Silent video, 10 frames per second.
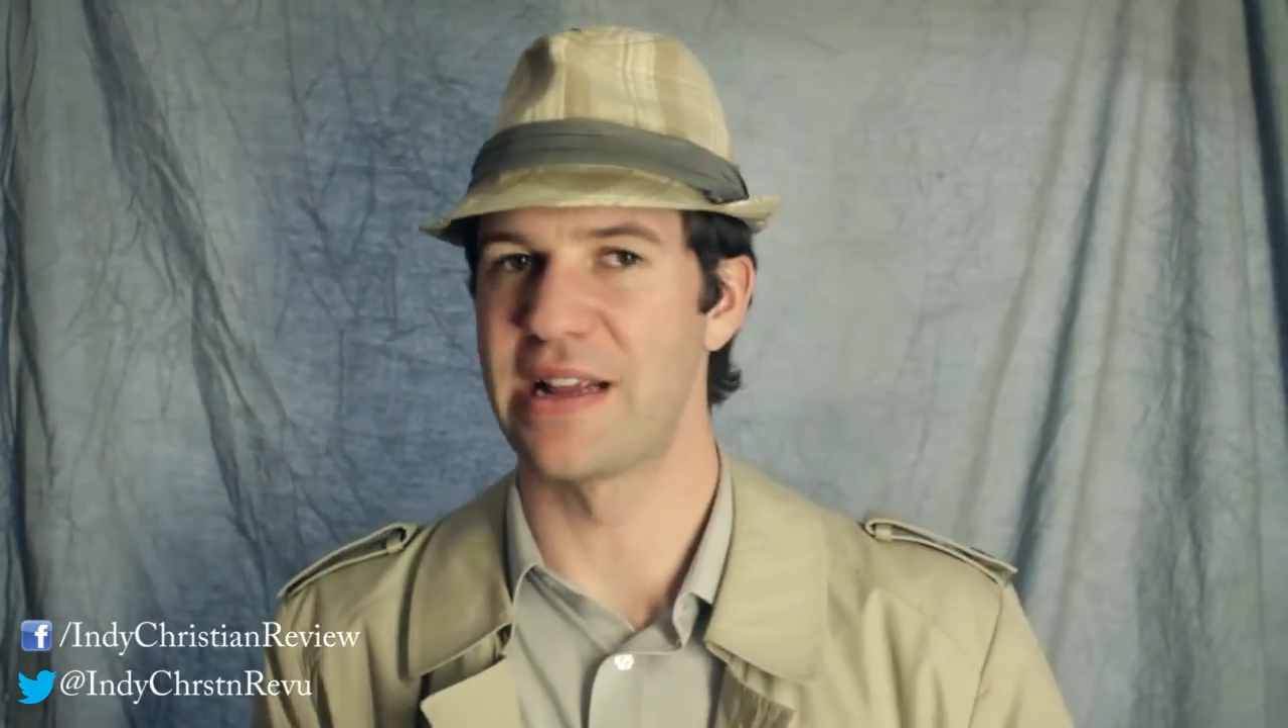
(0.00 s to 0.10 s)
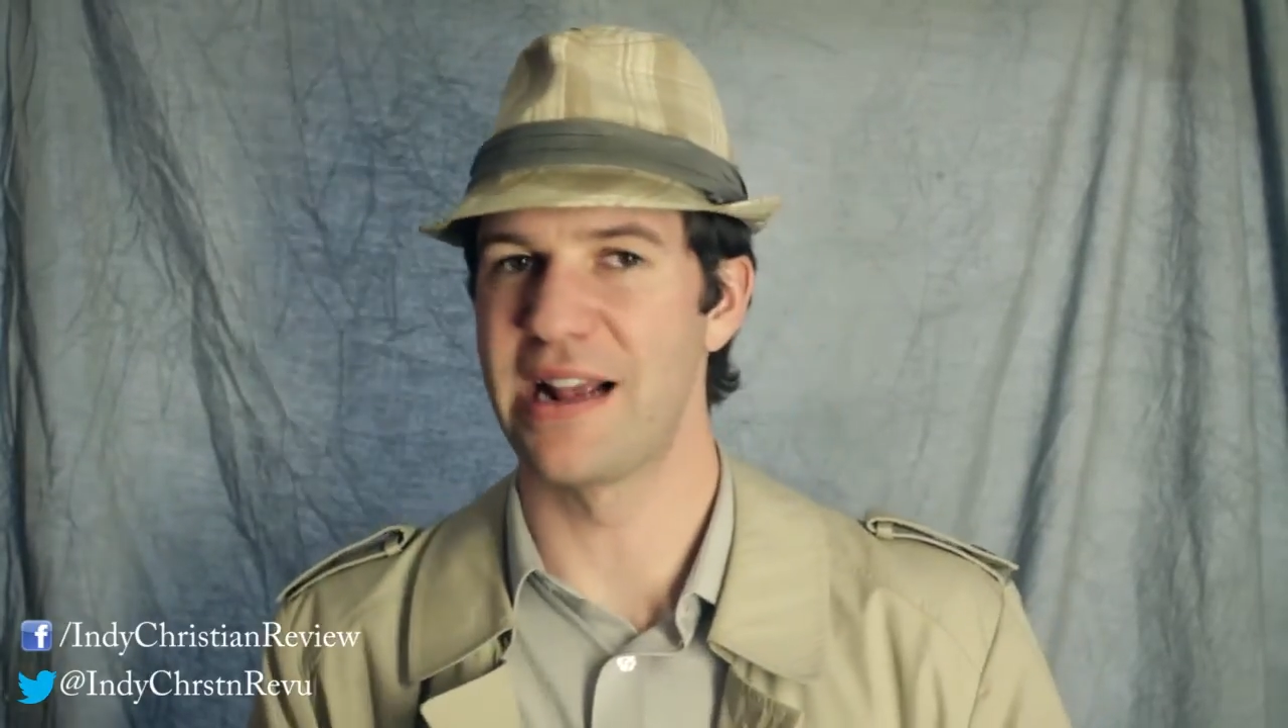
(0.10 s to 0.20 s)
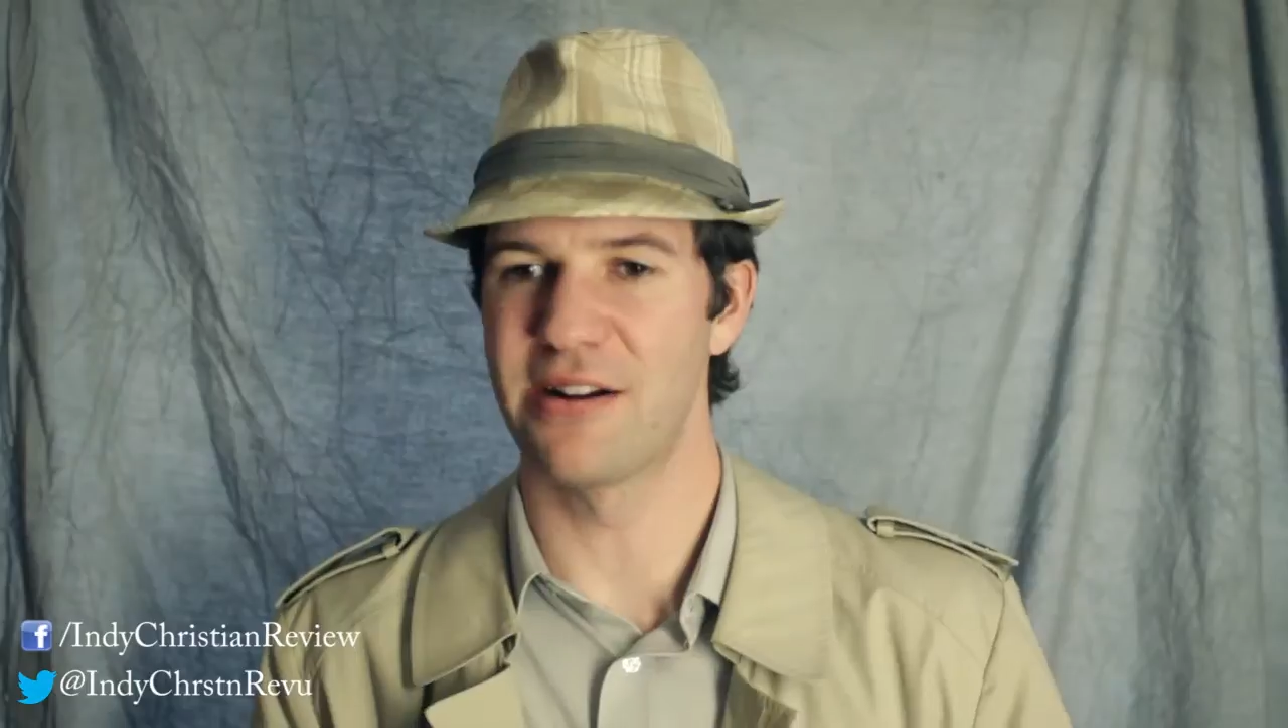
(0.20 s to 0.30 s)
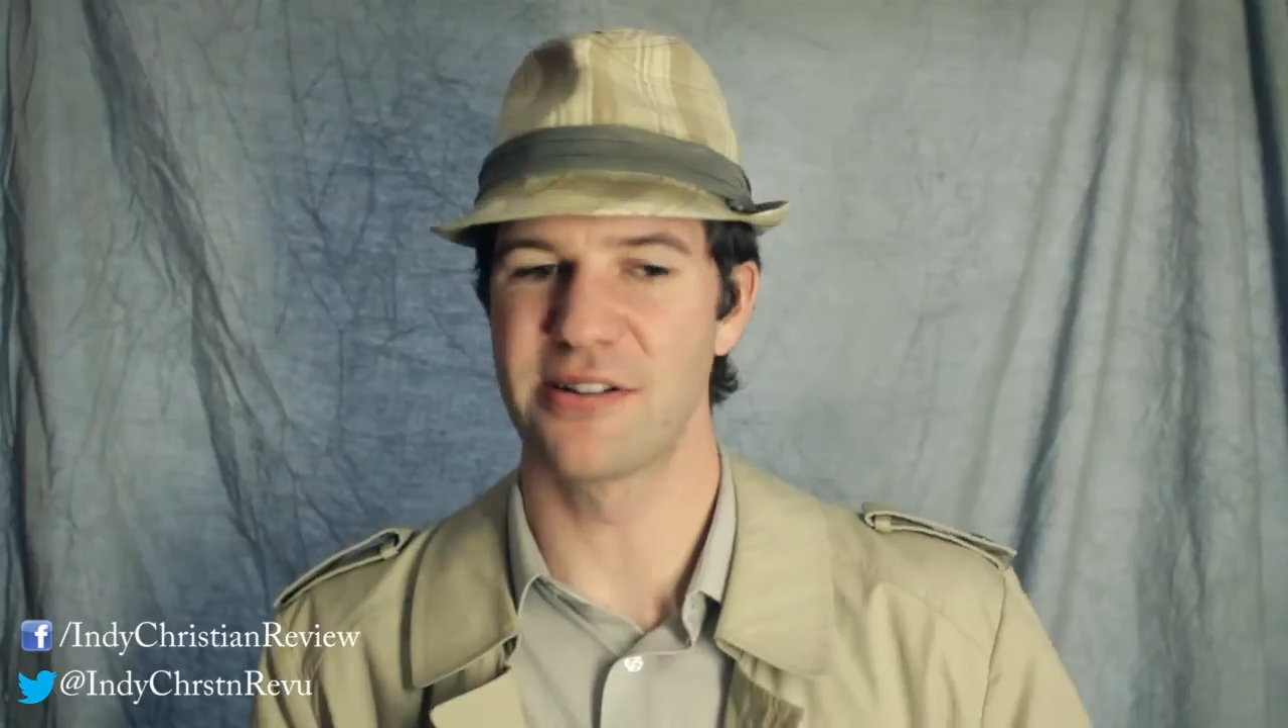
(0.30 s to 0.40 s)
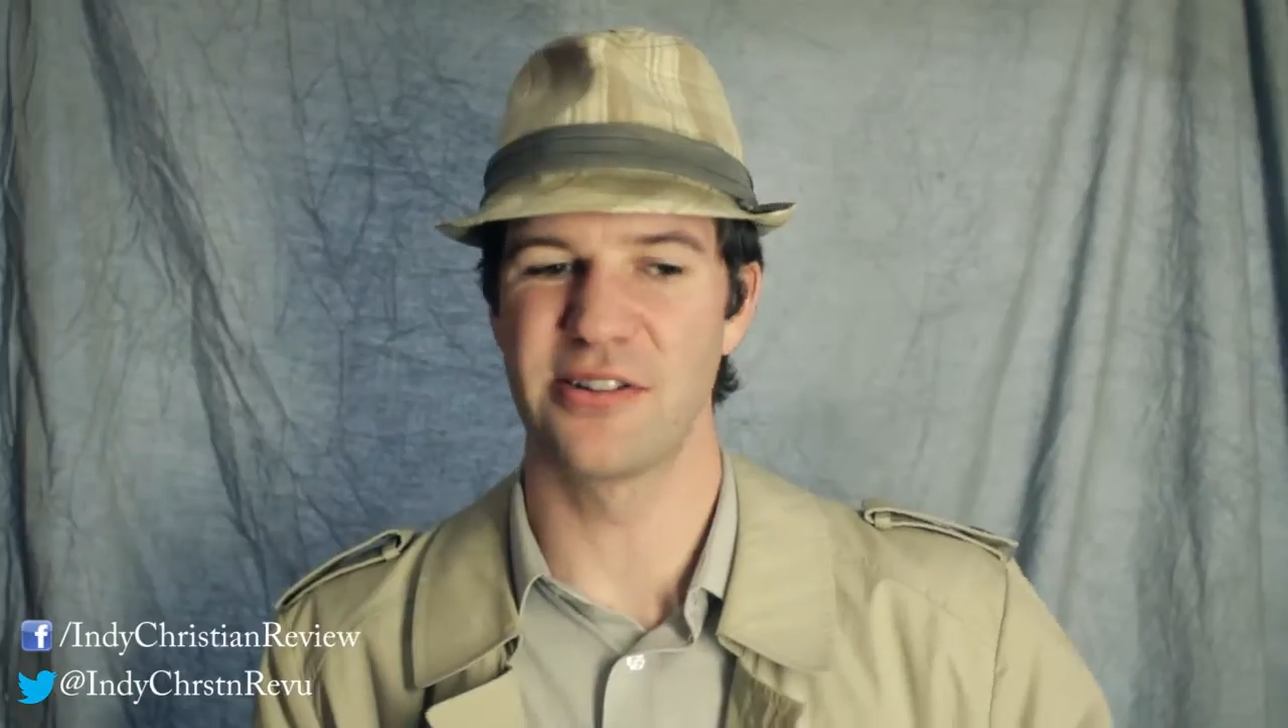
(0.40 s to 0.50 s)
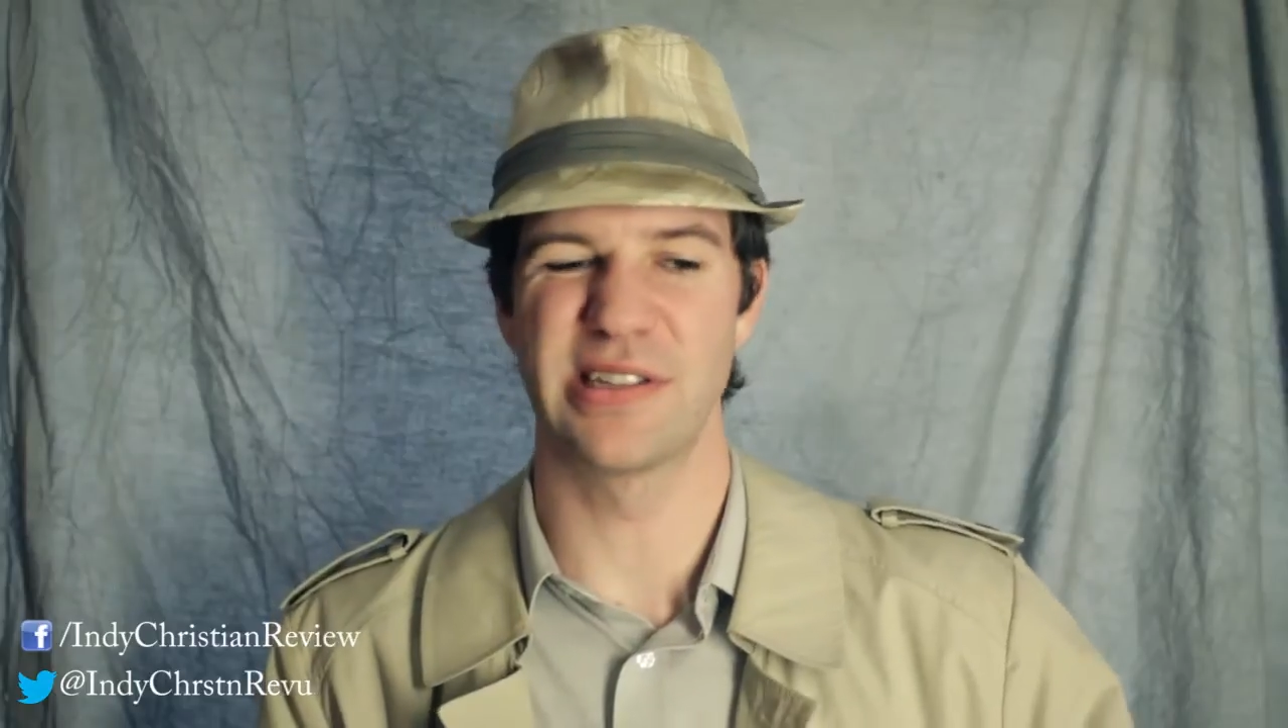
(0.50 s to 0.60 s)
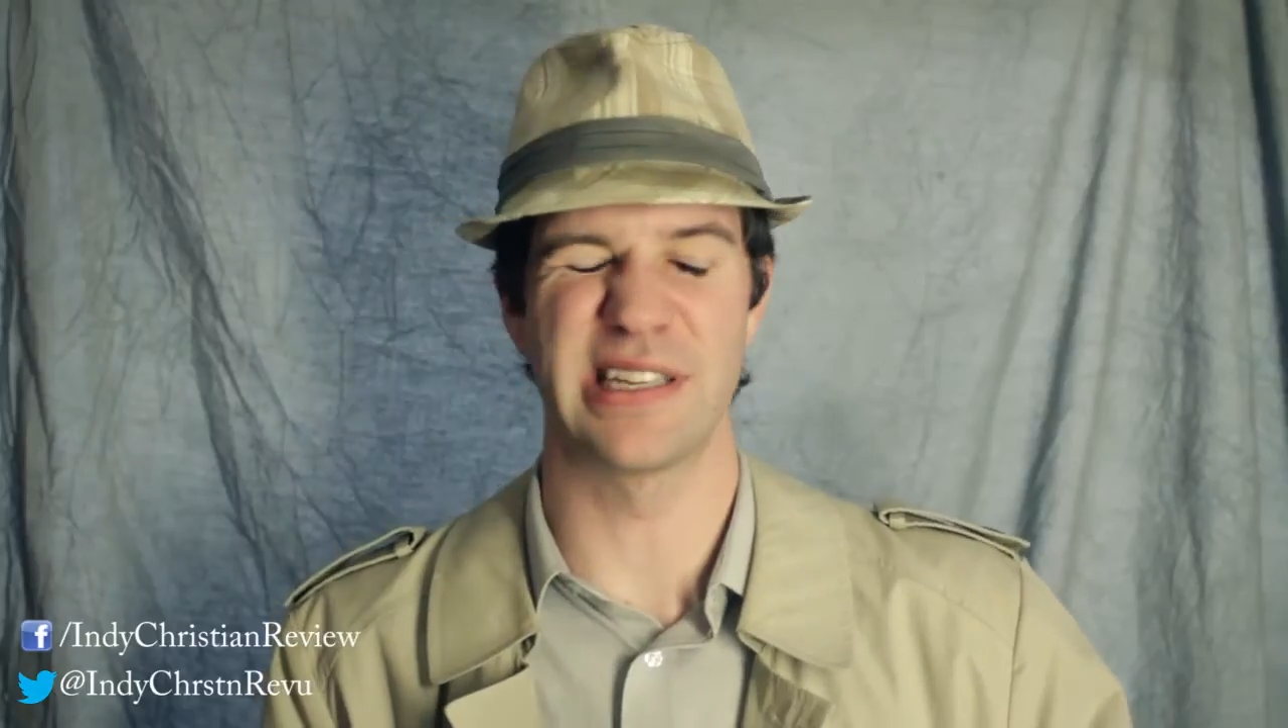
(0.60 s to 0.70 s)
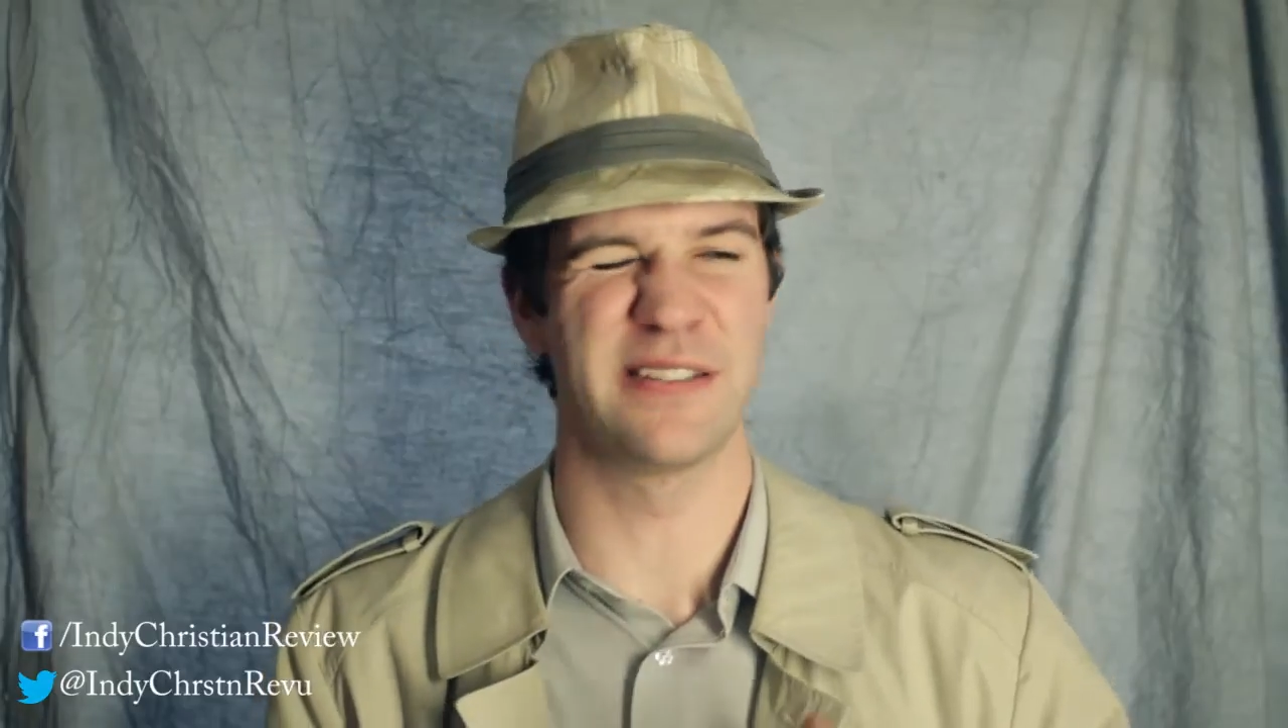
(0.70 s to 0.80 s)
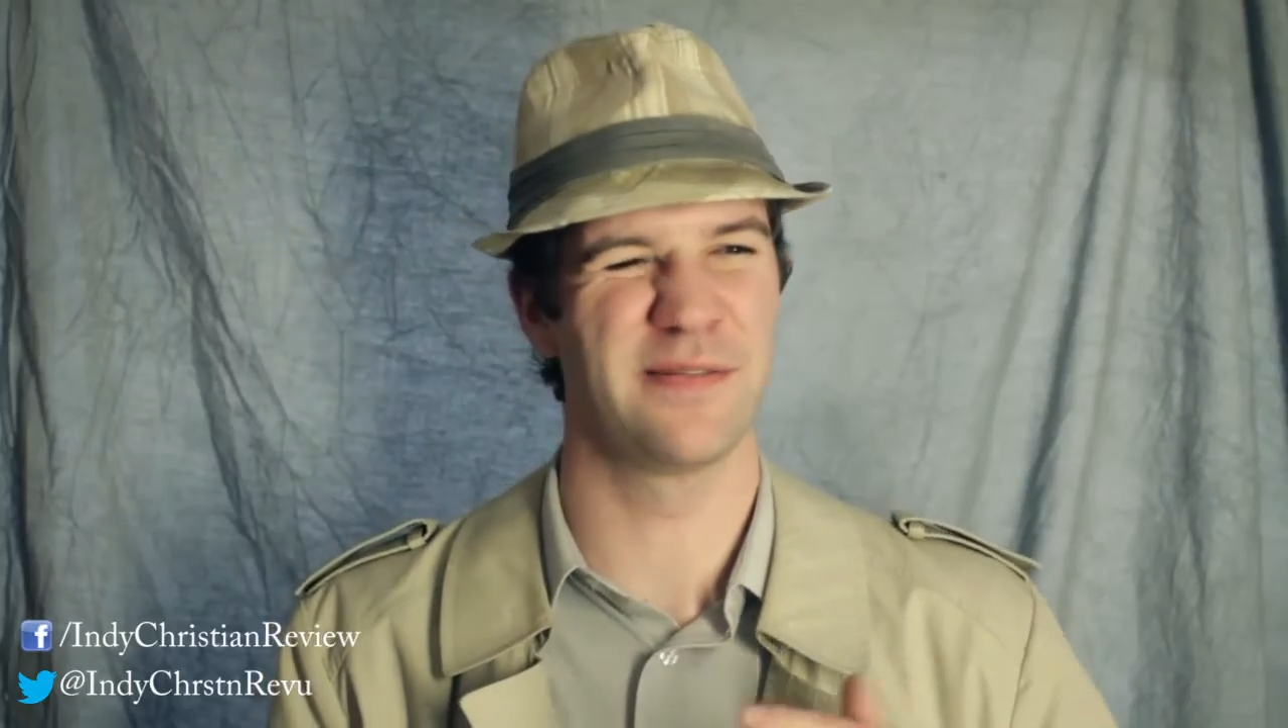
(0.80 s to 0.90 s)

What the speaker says: characters that